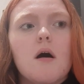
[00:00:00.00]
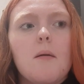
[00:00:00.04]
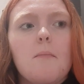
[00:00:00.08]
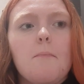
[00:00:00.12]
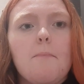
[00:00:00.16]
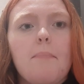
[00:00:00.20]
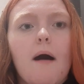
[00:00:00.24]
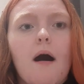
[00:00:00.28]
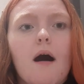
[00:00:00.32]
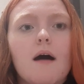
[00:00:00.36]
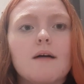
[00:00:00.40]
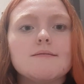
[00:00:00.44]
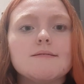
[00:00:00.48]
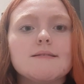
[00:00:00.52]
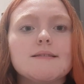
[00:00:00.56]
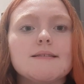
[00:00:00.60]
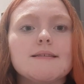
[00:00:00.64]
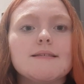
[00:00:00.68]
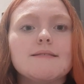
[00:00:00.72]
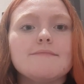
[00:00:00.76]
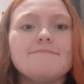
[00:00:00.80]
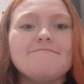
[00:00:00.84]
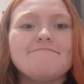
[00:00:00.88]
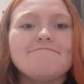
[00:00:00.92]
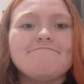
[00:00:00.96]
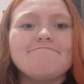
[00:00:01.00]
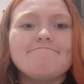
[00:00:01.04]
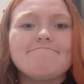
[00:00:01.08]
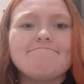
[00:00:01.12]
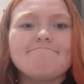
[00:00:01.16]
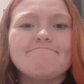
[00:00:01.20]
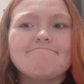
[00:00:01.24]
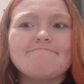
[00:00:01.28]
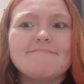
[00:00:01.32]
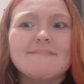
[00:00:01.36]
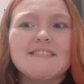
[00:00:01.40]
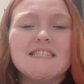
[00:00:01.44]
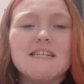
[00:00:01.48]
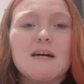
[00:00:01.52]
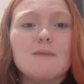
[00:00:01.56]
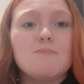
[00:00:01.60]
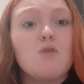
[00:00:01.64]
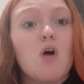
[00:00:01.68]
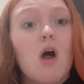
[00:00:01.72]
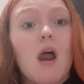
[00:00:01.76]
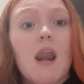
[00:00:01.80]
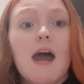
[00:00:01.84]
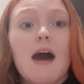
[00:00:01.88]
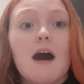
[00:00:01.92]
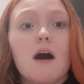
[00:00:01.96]
but I'm
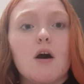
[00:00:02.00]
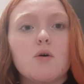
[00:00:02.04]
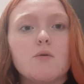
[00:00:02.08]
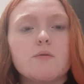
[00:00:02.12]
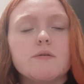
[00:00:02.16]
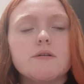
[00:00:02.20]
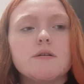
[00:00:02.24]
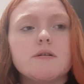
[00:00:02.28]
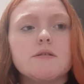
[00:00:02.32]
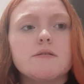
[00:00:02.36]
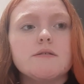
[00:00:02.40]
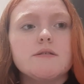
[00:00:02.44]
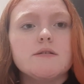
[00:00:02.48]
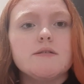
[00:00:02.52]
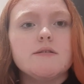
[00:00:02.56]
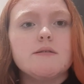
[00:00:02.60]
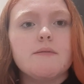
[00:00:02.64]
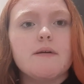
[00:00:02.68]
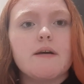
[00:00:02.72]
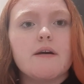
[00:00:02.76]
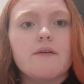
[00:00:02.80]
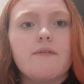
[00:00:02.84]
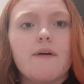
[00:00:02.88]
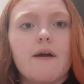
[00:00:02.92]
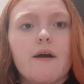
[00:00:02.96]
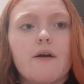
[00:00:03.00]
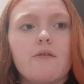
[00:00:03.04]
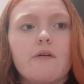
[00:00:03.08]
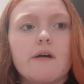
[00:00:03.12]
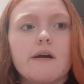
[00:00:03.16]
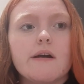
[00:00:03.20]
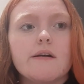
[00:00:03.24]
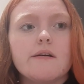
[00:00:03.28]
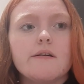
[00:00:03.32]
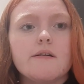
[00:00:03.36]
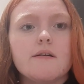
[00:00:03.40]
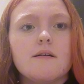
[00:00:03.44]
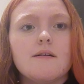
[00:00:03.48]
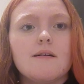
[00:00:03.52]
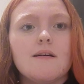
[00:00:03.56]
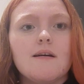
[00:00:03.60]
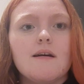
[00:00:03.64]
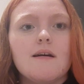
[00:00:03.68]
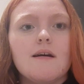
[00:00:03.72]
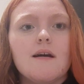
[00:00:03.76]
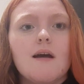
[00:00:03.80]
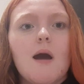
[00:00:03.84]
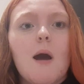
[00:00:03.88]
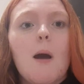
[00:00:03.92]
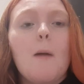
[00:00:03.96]
not allowed to be a fairy.
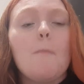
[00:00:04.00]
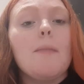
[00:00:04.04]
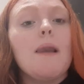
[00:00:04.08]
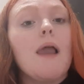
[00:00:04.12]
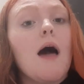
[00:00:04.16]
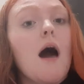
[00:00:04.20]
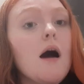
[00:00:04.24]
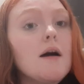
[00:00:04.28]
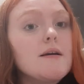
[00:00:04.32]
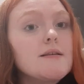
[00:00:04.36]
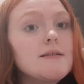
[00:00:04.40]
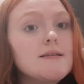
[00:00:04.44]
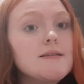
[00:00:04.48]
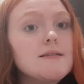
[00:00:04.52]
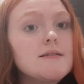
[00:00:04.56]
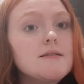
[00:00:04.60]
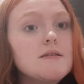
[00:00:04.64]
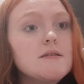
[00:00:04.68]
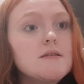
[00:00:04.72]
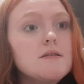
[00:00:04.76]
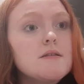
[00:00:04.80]
Plus,